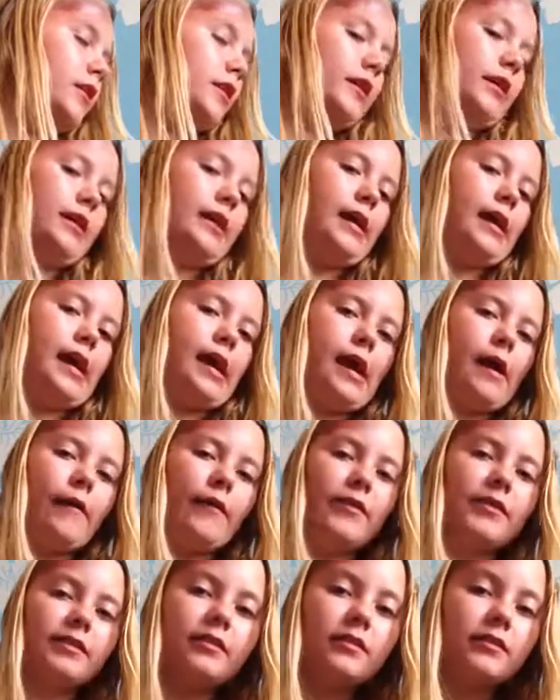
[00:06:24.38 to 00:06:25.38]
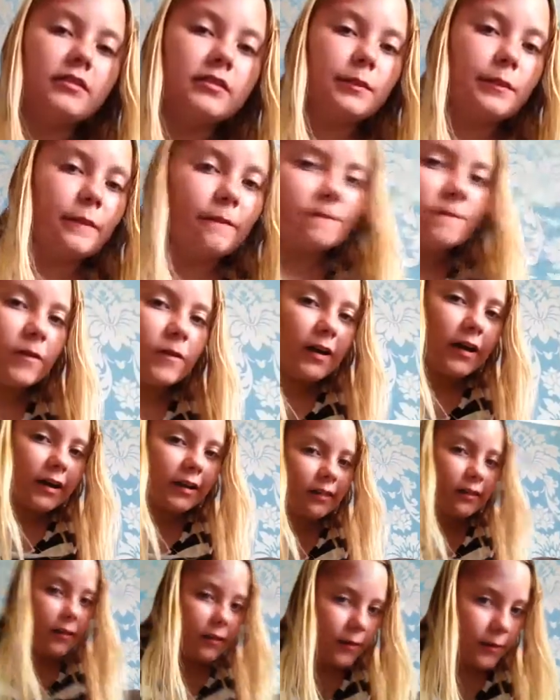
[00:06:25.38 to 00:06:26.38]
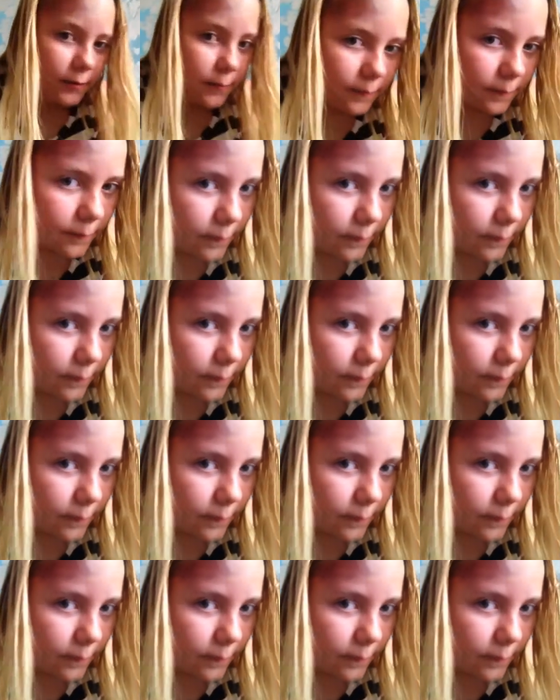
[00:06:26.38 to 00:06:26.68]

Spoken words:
Yeah, this looks a bit violent.